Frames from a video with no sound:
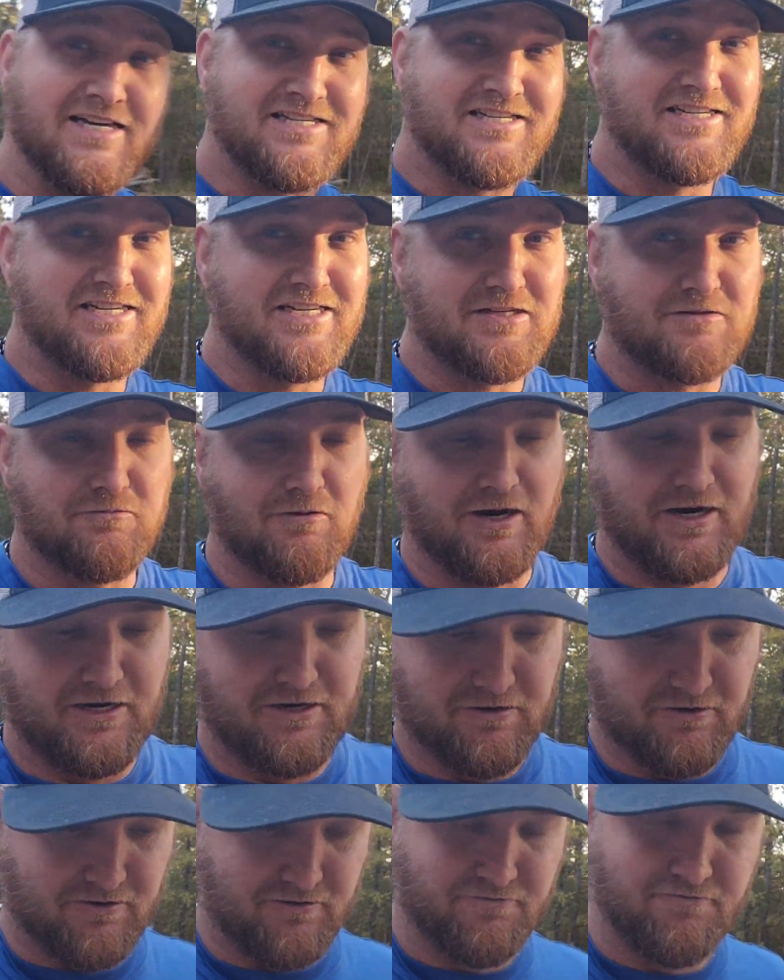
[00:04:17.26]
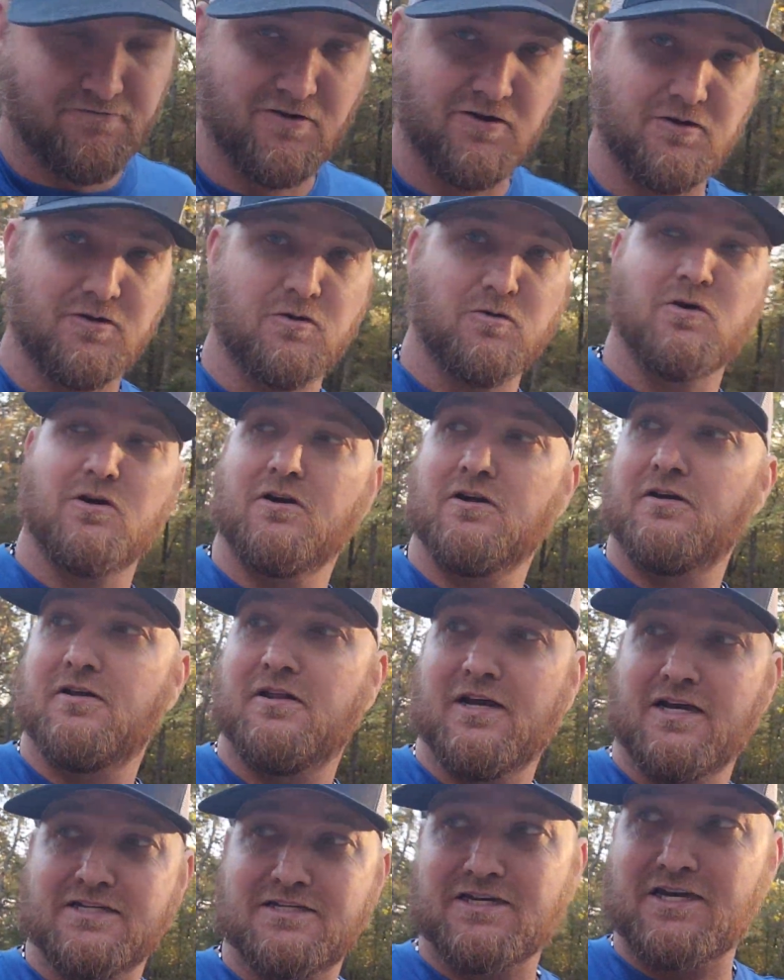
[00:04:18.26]
that's just right here at the front door.
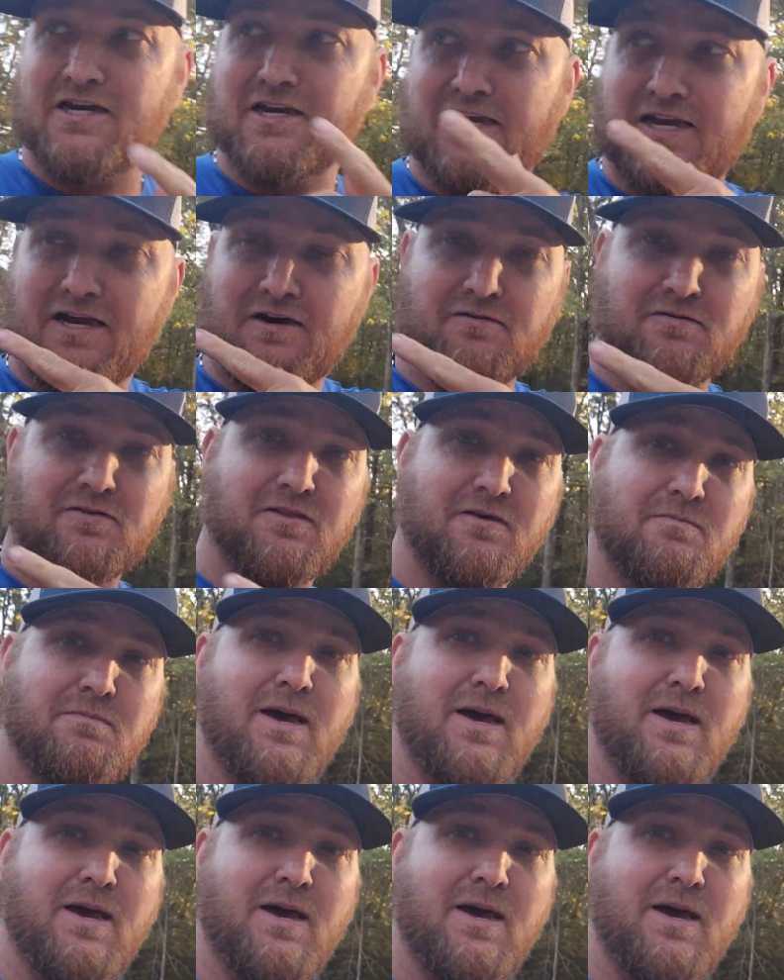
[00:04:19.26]
That's not counting the